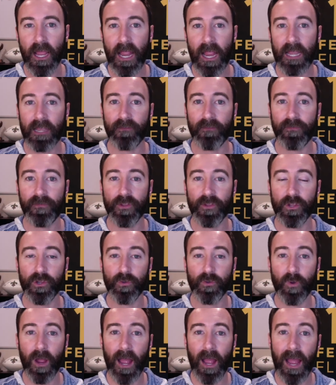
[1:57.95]
And if
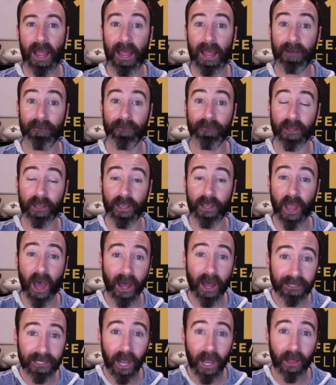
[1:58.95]
you have
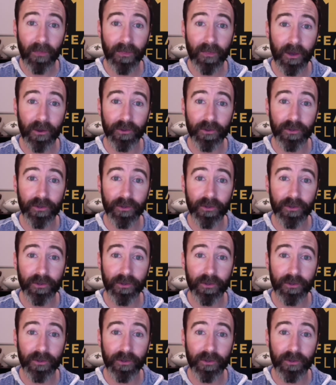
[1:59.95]
not gone there,